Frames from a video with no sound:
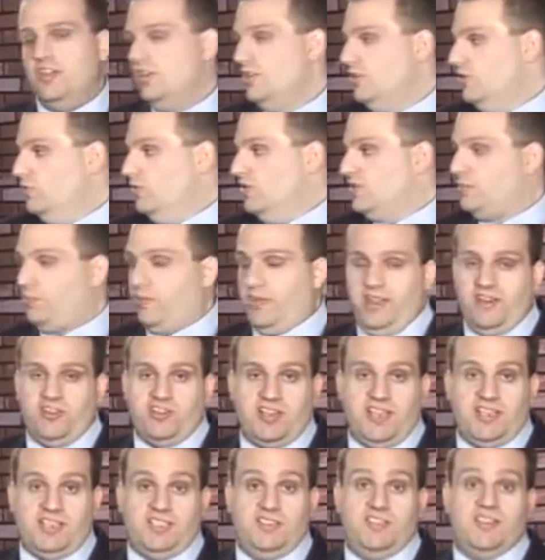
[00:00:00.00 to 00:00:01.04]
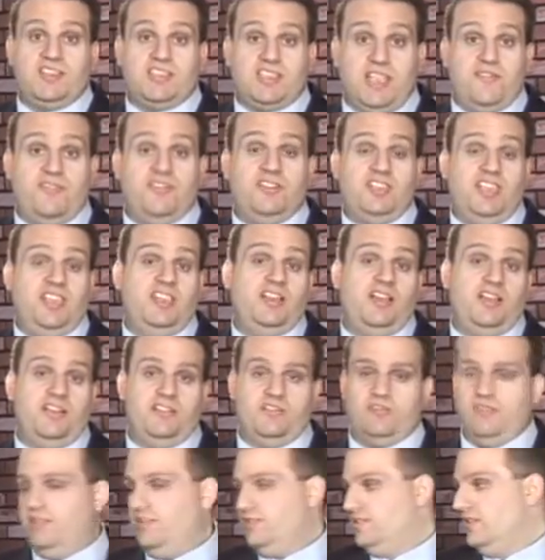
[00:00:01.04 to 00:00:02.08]
who was playing chess in the
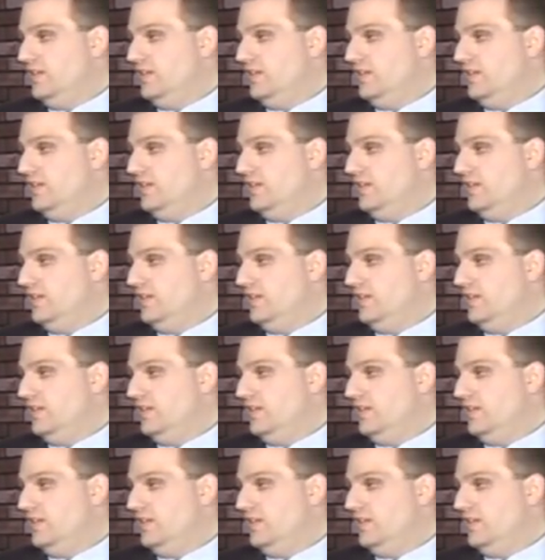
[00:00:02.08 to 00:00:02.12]
1700s.